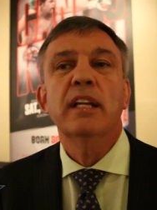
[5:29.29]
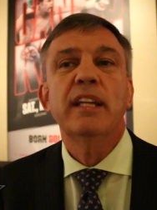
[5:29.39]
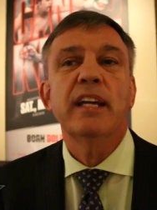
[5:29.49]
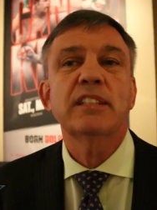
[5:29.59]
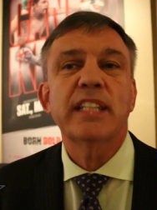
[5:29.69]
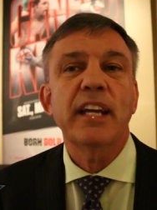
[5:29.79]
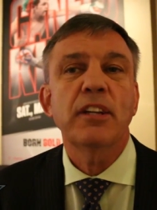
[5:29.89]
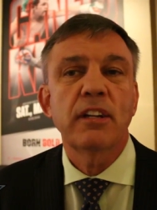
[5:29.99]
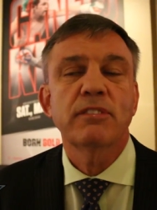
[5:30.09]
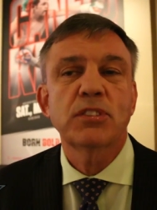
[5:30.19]
the
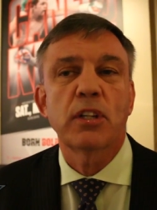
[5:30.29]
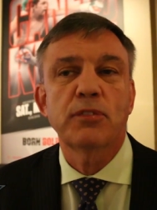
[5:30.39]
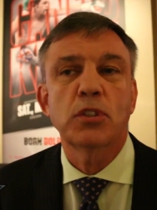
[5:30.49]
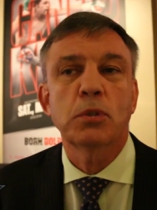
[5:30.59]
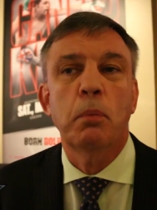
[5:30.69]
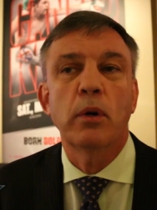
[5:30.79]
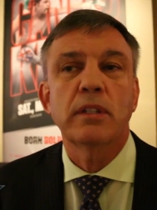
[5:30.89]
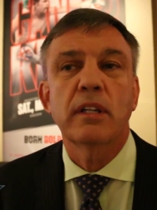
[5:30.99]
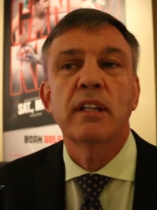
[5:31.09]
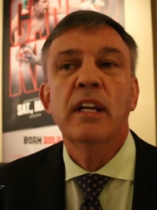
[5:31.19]
executives of the
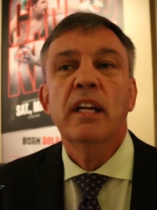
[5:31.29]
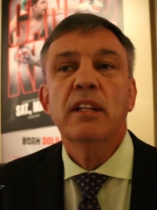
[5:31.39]
sport, the